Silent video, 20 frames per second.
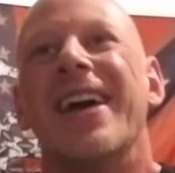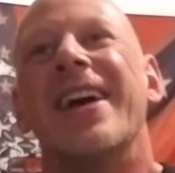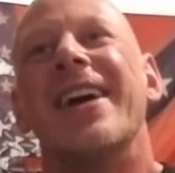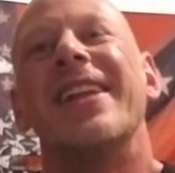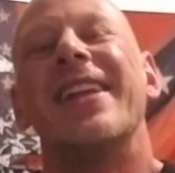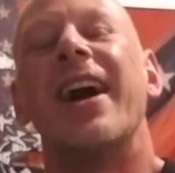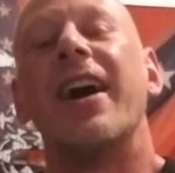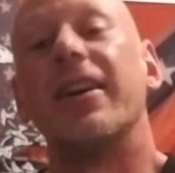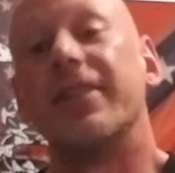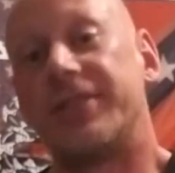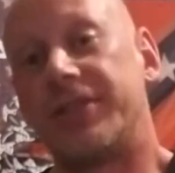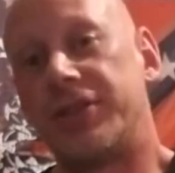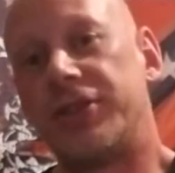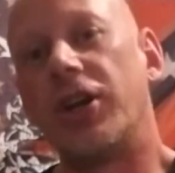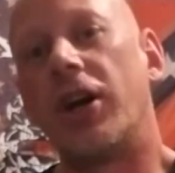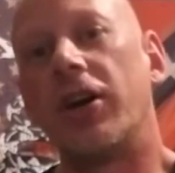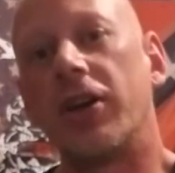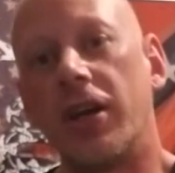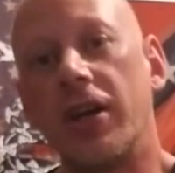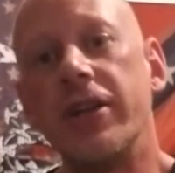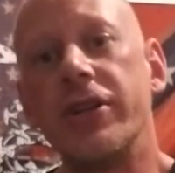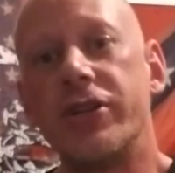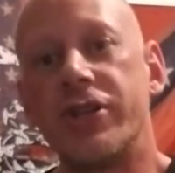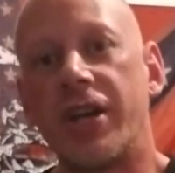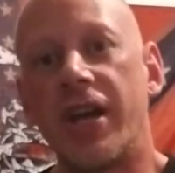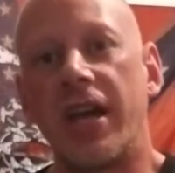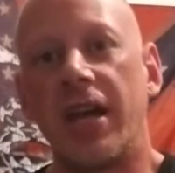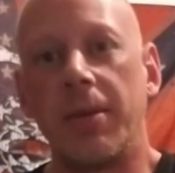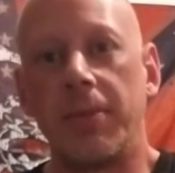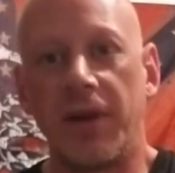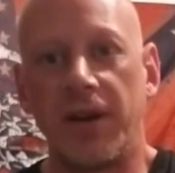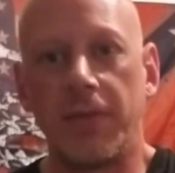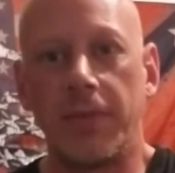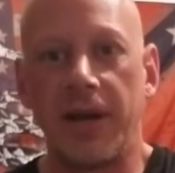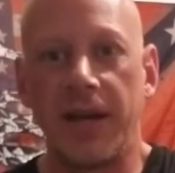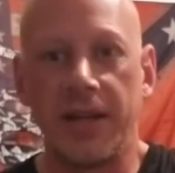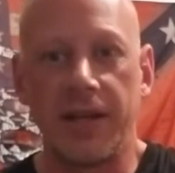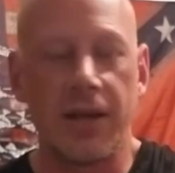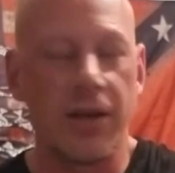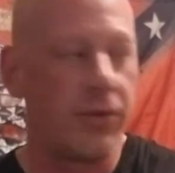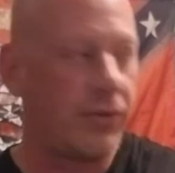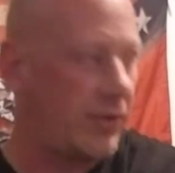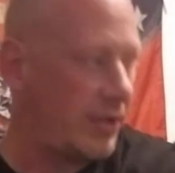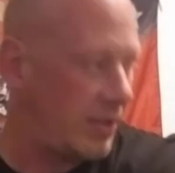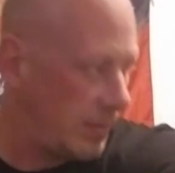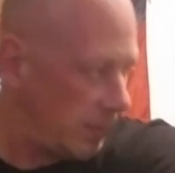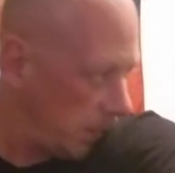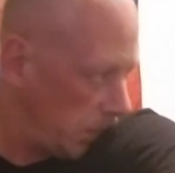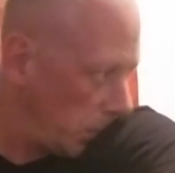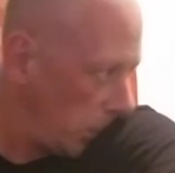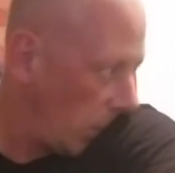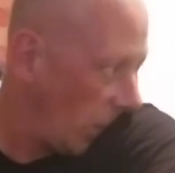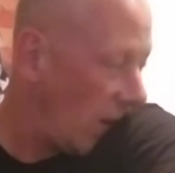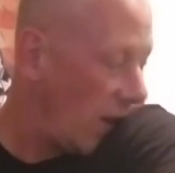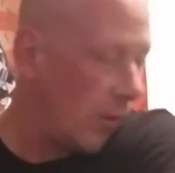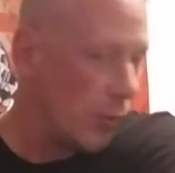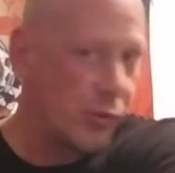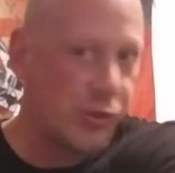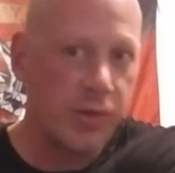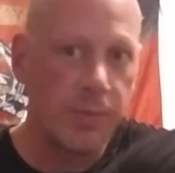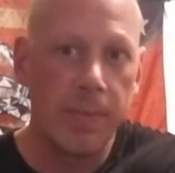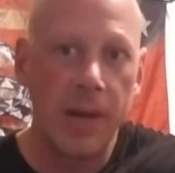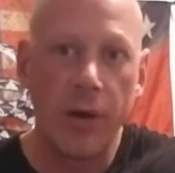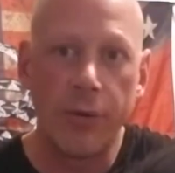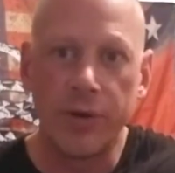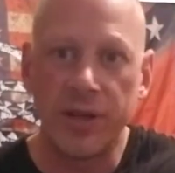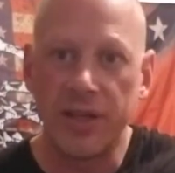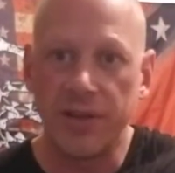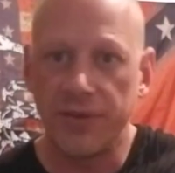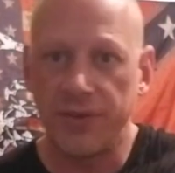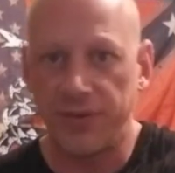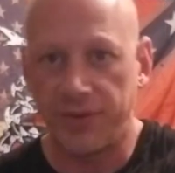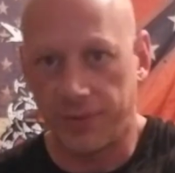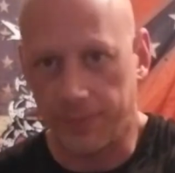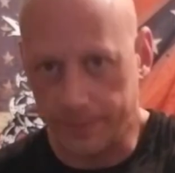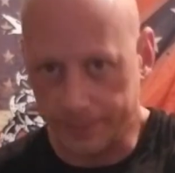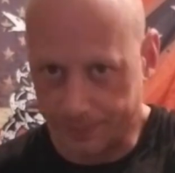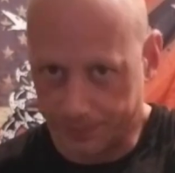Nah, Shotgun Shame, everybody knows it. Oh, Shamonius.